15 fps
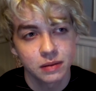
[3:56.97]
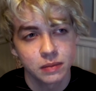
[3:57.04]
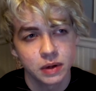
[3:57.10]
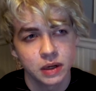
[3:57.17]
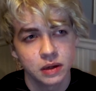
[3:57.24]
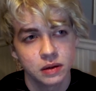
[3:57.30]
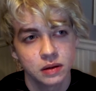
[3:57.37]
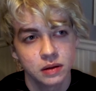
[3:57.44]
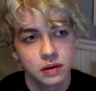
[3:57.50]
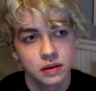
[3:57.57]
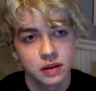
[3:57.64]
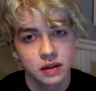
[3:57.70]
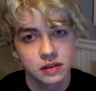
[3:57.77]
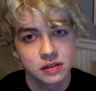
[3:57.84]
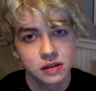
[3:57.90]
Wait,
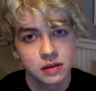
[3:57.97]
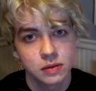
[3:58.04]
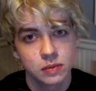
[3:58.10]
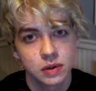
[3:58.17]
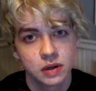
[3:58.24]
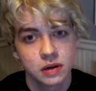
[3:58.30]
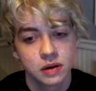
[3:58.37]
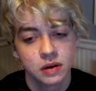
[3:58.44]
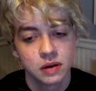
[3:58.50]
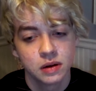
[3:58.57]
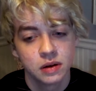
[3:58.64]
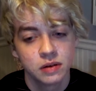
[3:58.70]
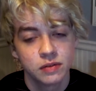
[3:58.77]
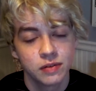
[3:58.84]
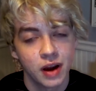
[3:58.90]
that's not a word.
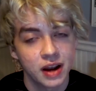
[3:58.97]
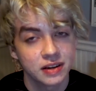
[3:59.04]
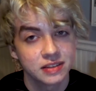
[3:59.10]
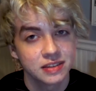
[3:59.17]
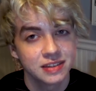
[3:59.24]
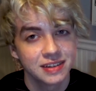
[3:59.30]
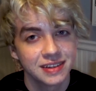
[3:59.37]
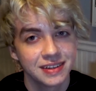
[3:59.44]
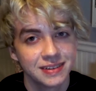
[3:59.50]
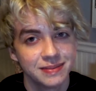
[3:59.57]
Faster.